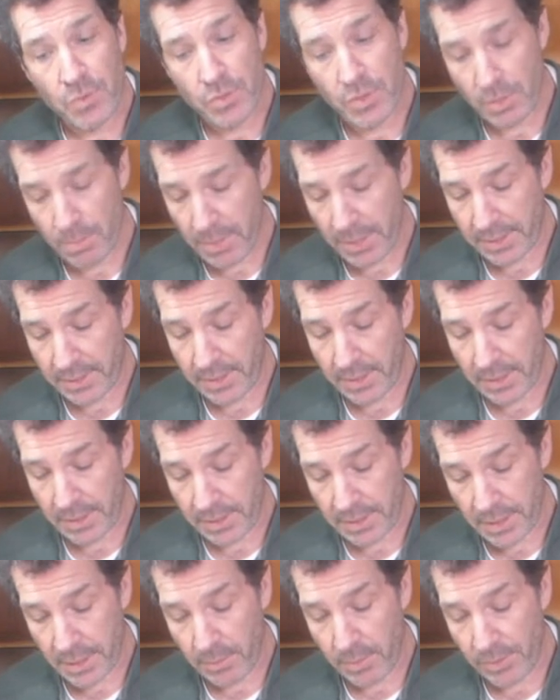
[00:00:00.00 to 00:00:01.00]
to make the
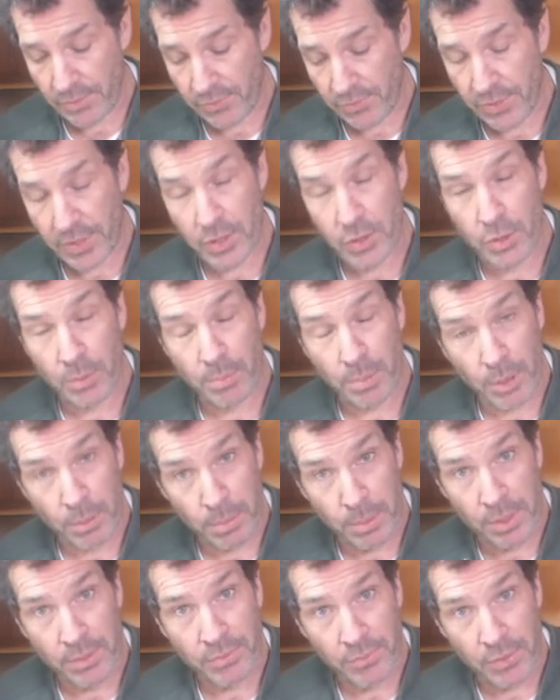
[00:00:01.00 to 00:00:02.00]
number of cells
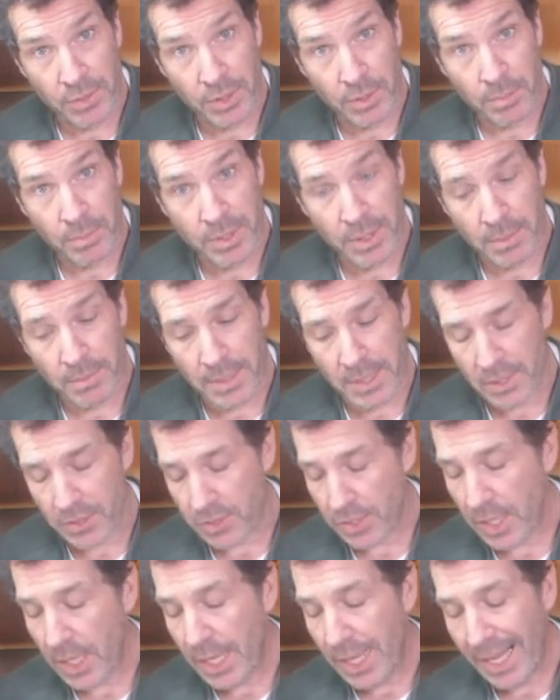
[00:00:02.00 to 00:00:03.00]
appropriate for your BMLs.